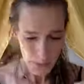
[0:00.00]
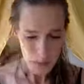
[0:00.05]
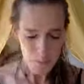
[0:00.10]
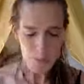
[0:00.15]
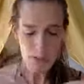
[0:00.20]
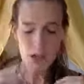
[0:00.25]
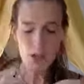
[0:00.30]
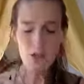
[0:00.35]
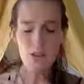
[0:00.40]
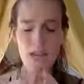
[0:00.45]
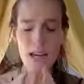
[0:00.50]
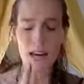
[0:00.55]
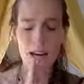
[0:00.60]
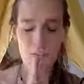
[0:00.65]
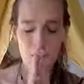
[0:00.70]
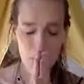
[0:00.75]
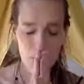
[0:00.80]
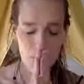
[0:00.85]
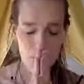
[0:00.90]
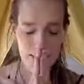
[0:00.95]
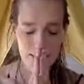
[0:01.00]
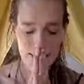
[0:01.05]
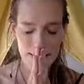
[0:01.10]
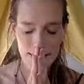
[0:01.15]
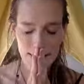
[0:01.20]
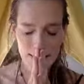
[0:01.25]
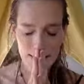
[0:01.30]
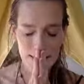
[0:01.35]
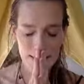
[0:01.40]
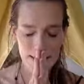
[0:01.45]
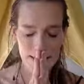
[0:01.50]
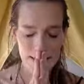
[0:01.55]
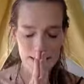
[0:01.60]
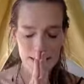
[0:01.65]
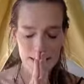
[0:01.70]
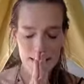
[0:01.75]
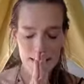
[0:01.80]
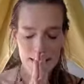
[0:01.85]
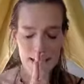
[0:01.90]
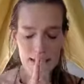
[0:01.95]
because I've already
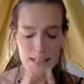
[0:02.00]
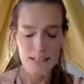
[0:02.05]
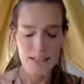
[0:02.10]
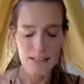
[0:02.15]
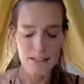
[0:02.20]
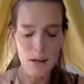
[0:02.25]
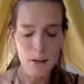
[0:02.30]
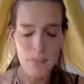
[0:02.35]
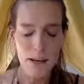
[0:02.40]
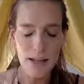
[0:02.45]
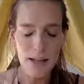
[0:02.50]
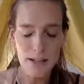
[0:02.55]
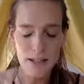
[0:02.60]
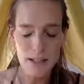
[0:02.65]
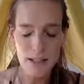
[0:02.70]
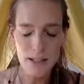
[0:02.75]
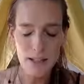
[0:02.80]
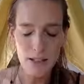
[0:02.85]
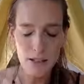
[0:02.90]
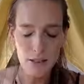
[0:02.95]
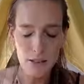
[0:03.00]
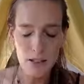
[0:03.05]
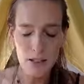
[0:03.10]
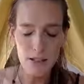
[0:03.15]
seen this amazing